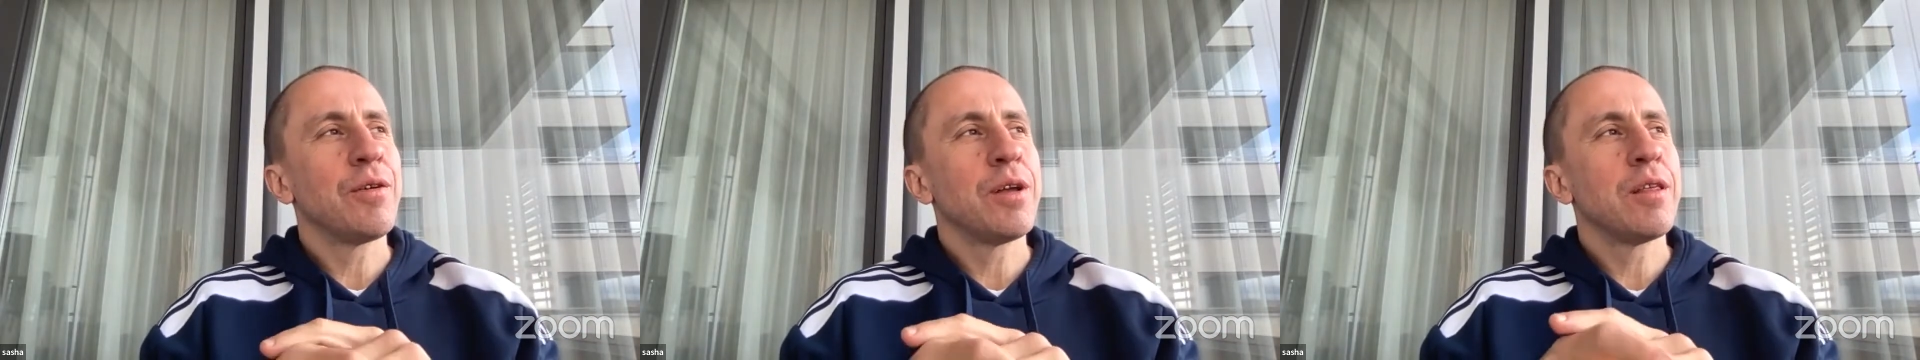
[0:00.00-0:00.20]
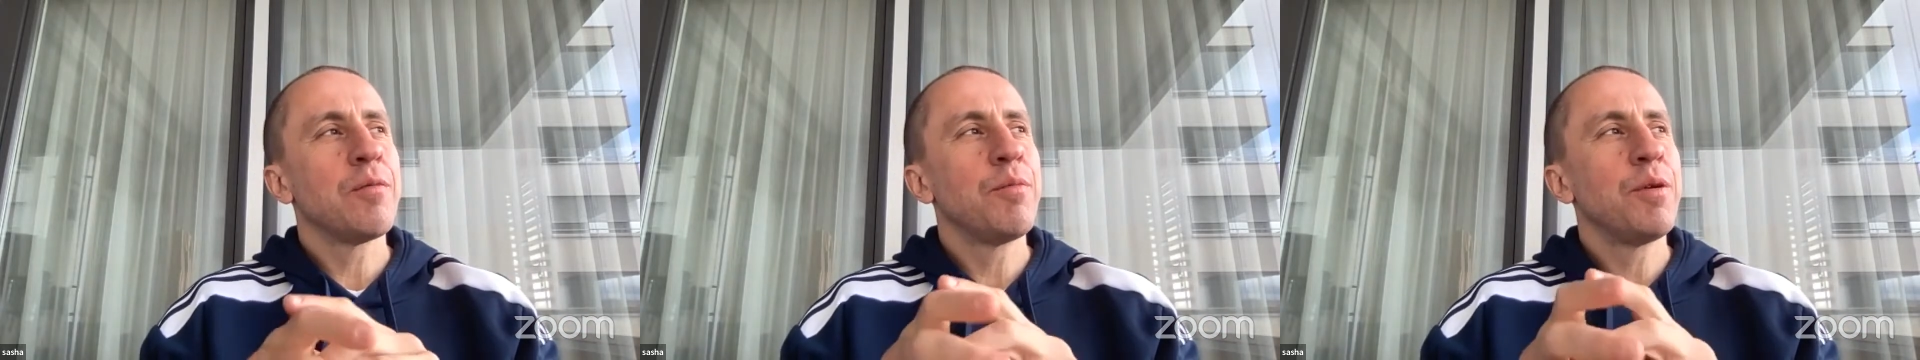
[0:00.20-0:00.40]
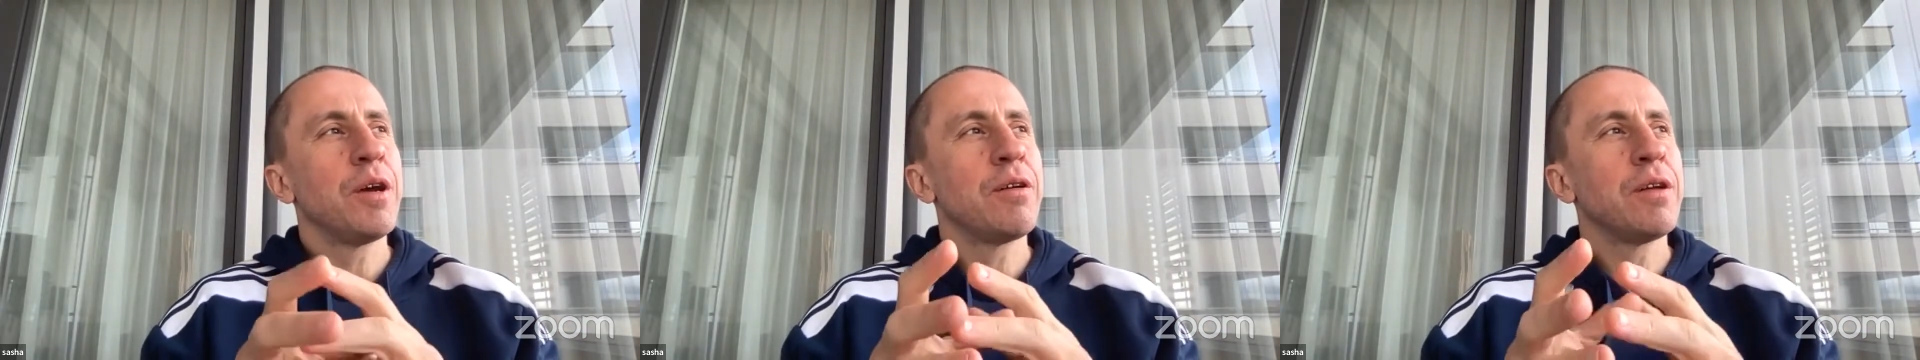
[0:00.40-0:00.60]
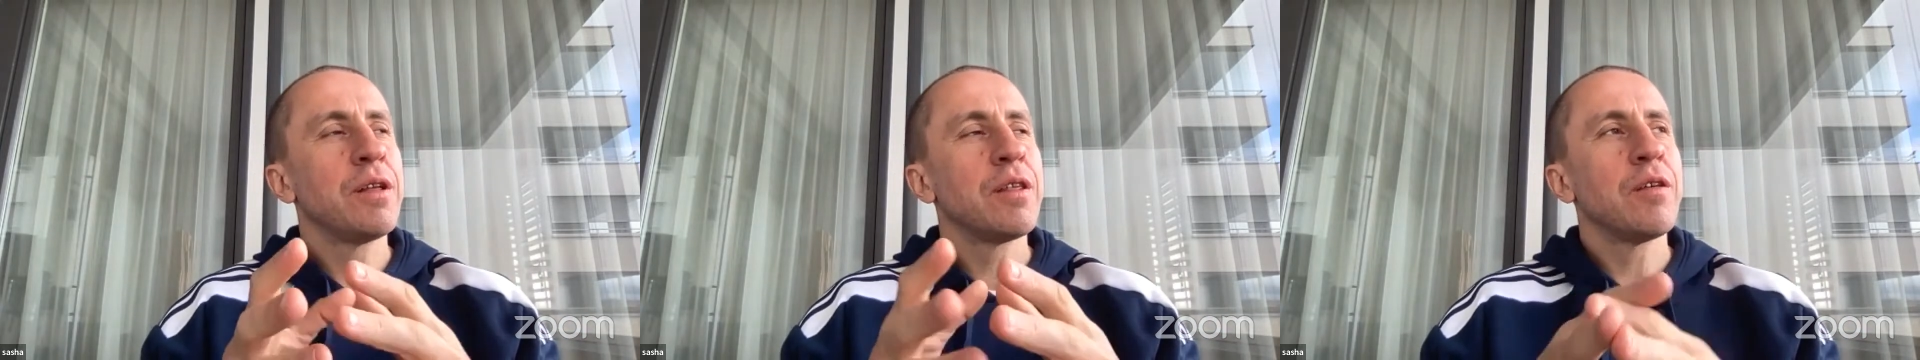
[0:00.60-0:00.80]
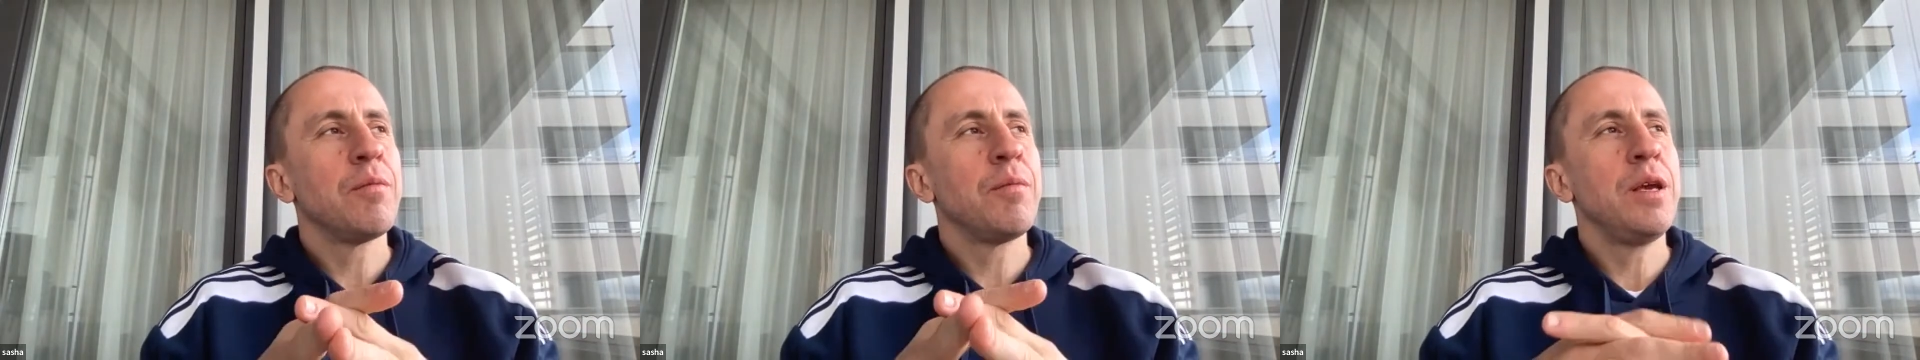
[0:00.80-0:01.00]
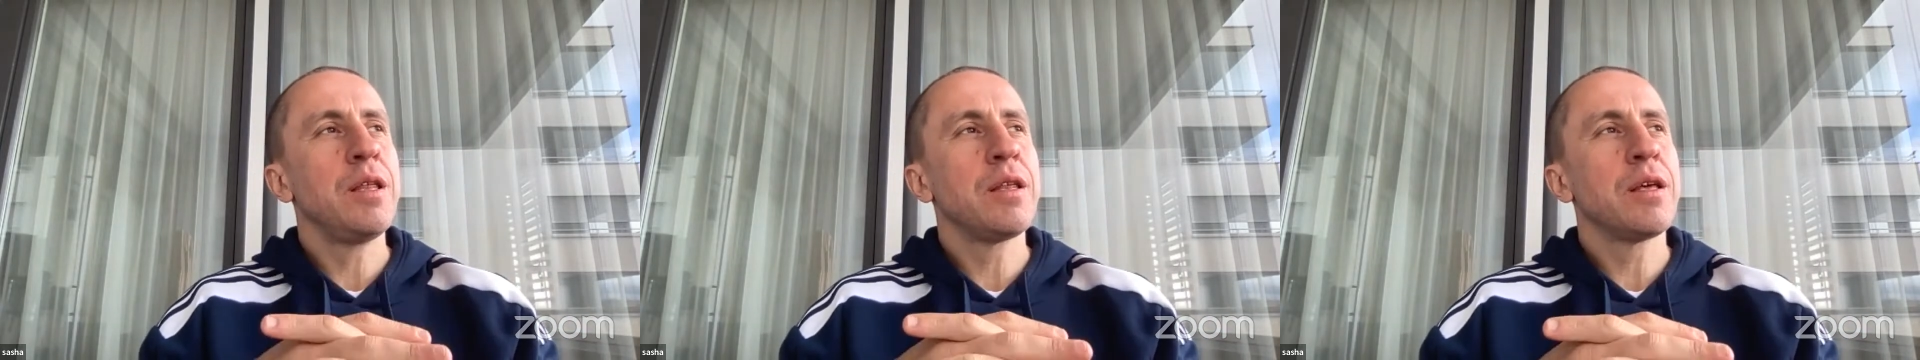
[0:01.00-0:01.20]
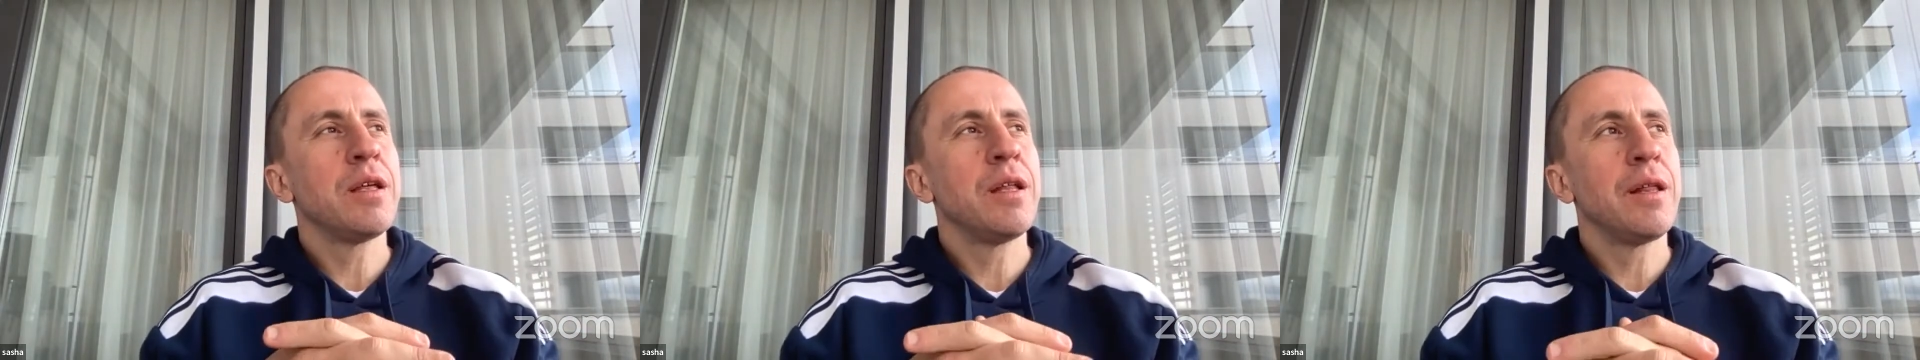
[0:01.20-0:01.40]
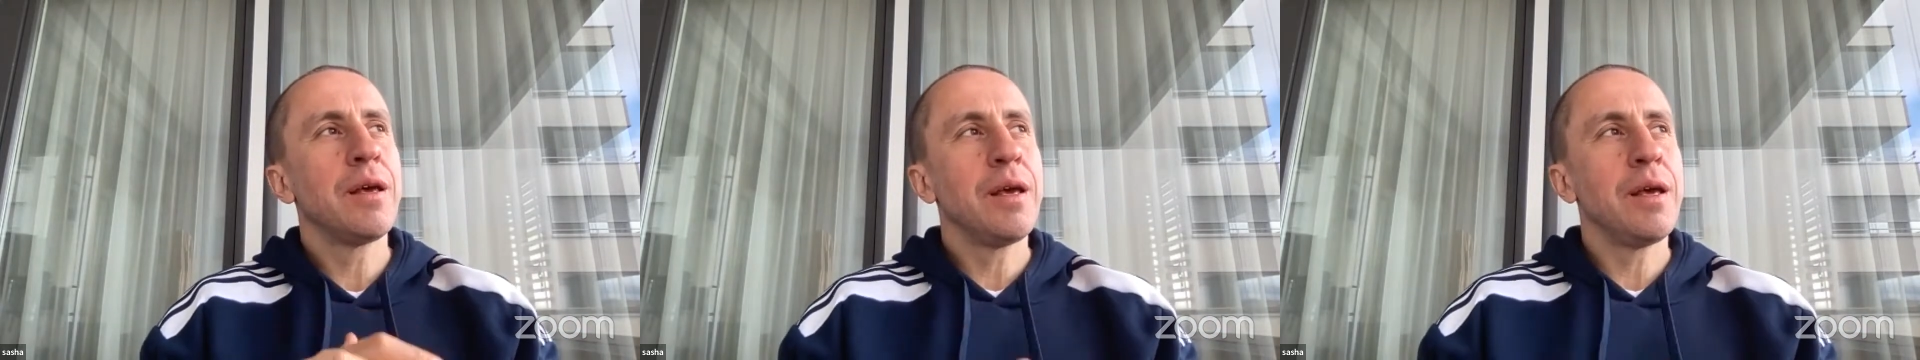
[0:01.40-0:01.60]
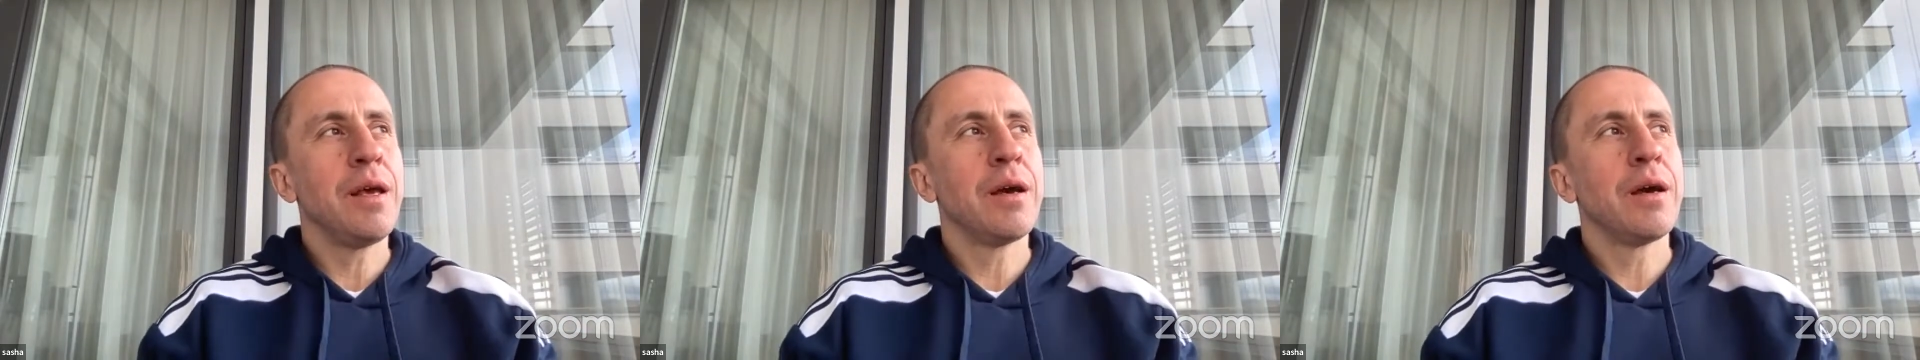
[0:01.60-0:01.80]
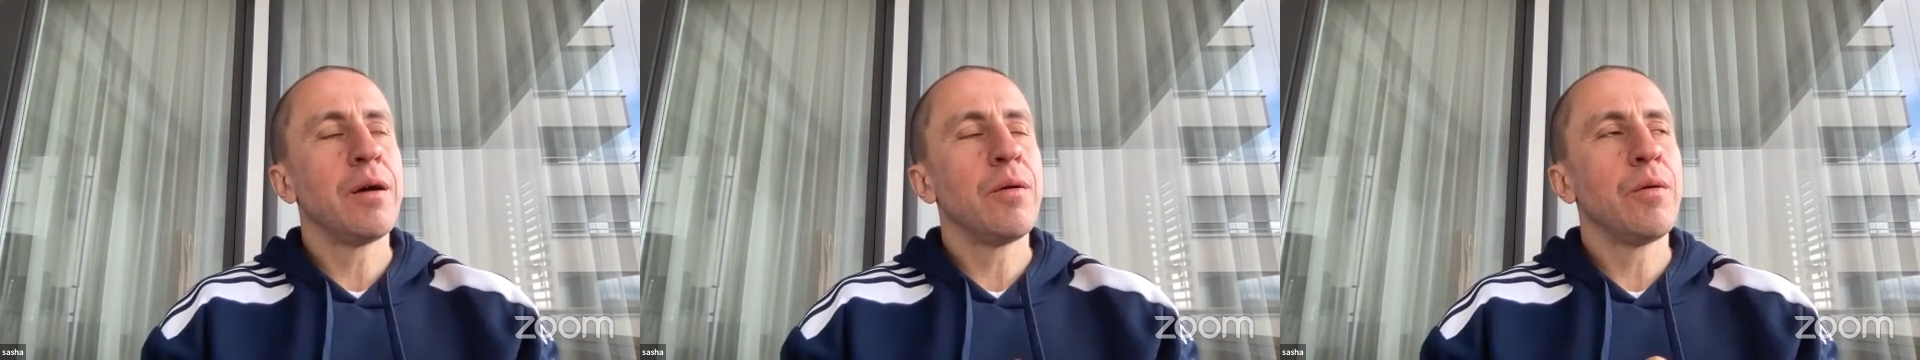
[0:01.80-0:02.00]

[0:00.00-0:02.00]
transparent. So basically,